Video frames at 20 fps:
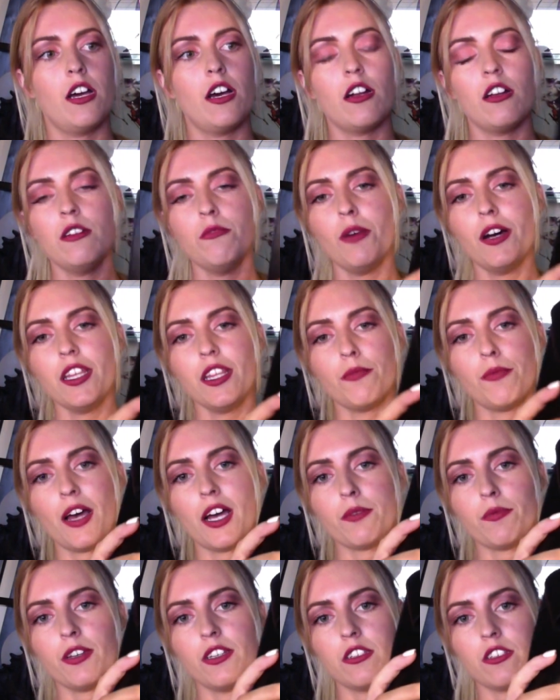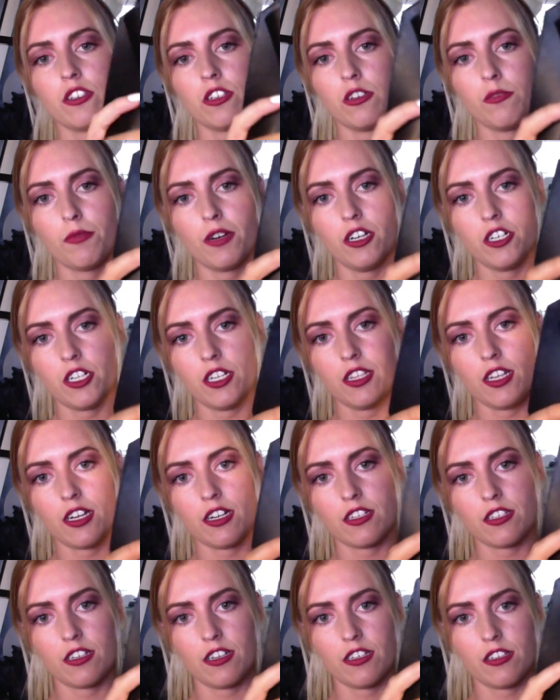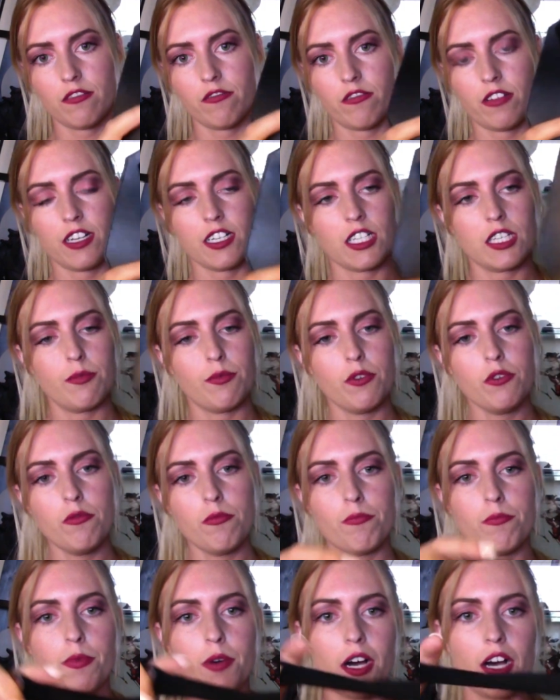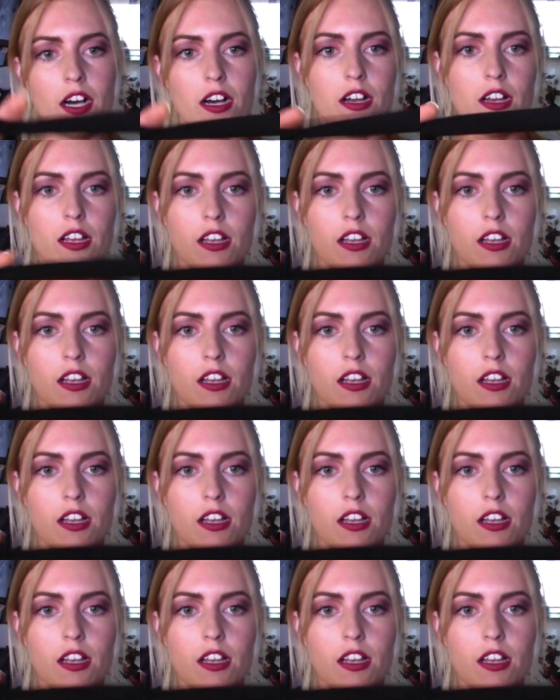I don't mind the back piece too much in that it's nice and flexible, but